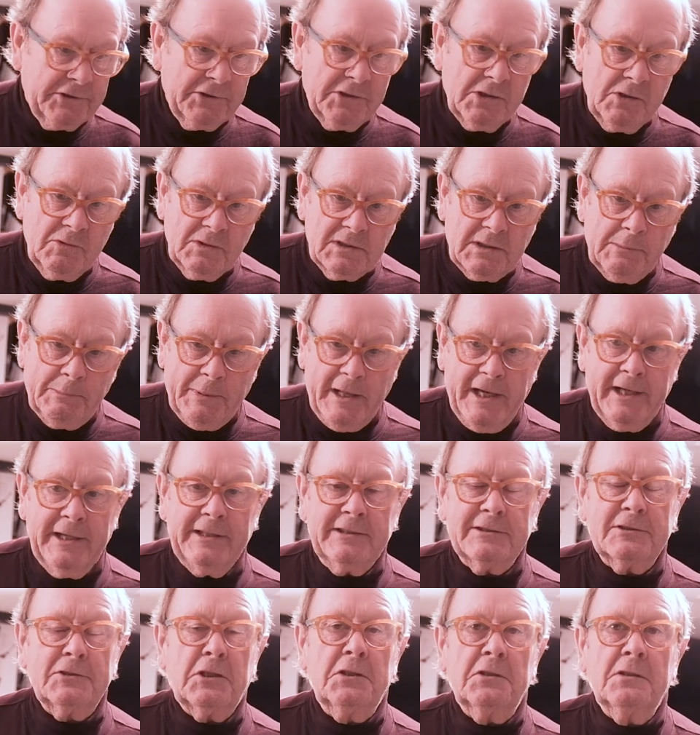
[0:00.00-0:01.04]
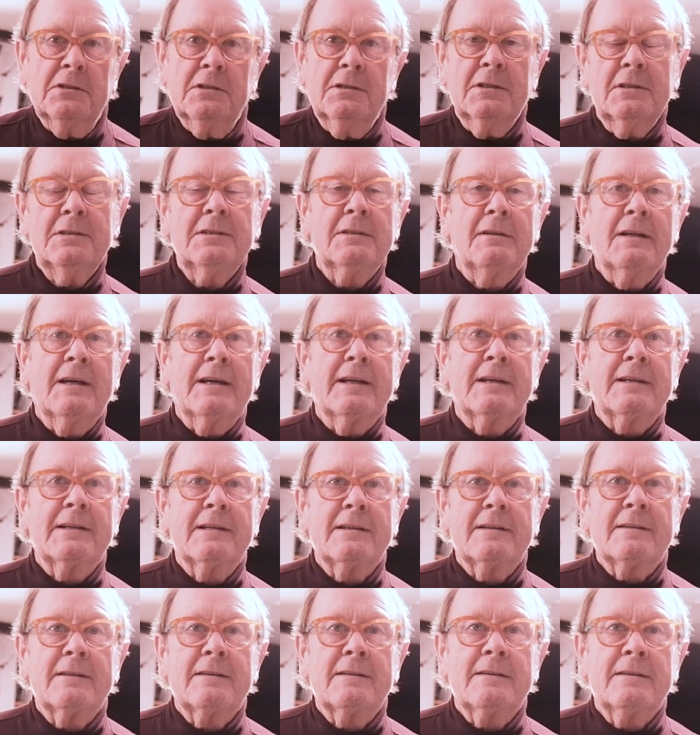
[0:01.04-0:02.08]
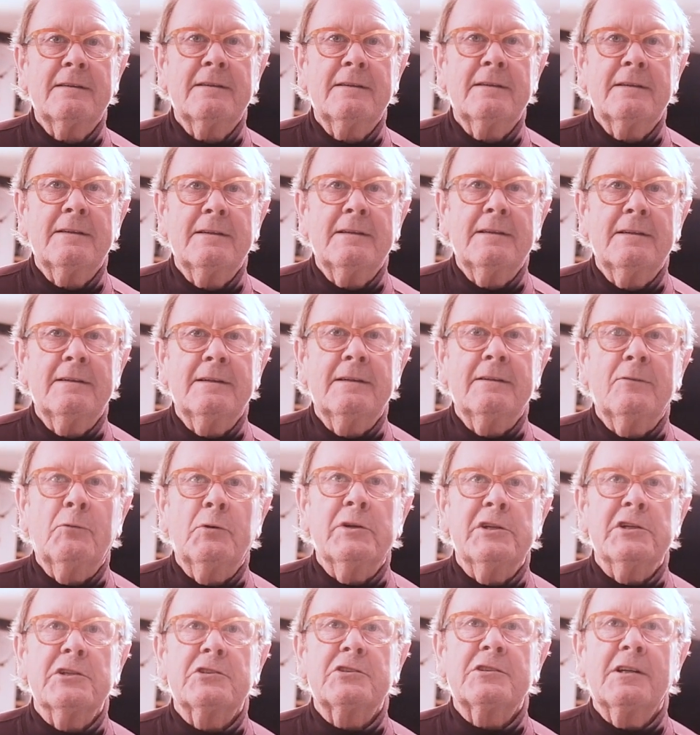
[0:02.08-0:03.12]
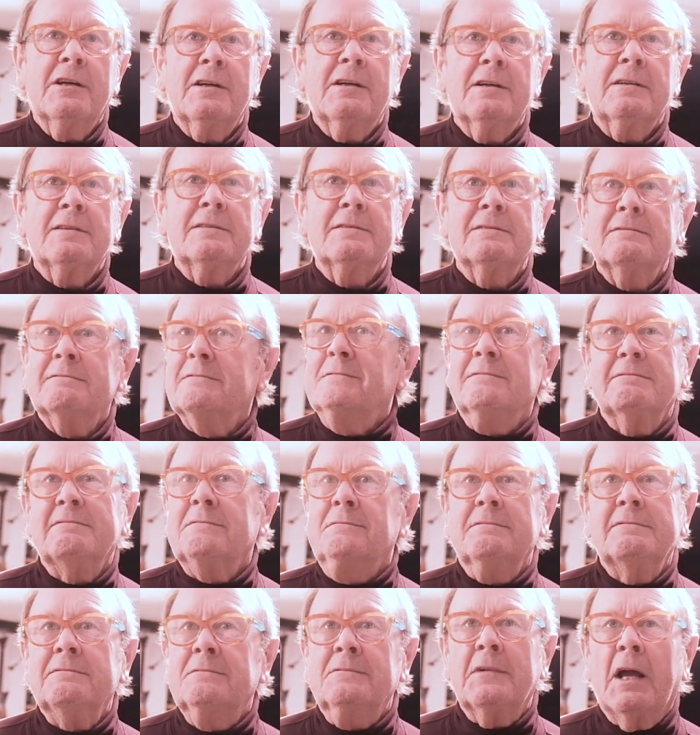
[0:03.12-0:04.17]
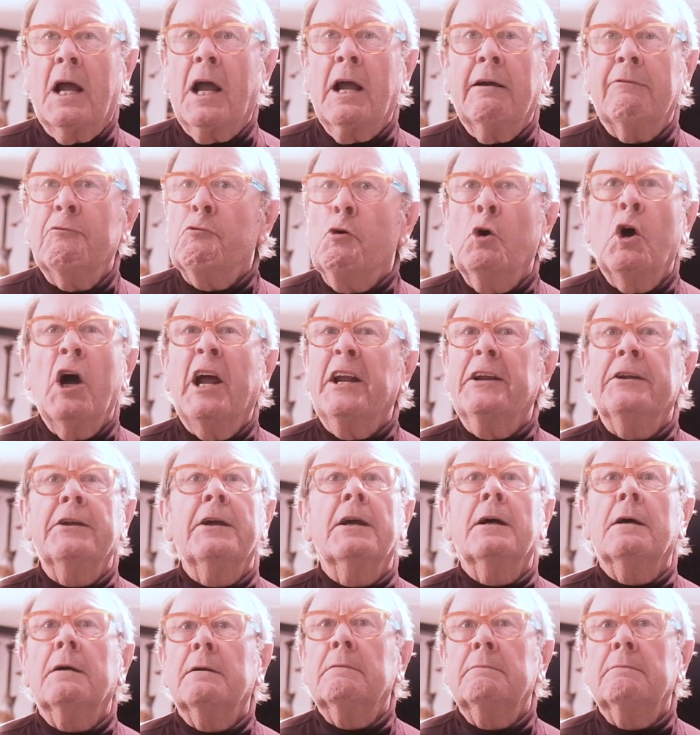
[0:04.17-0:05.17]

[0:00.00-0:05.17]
know what the painting is going to look like when you start? I have no idea.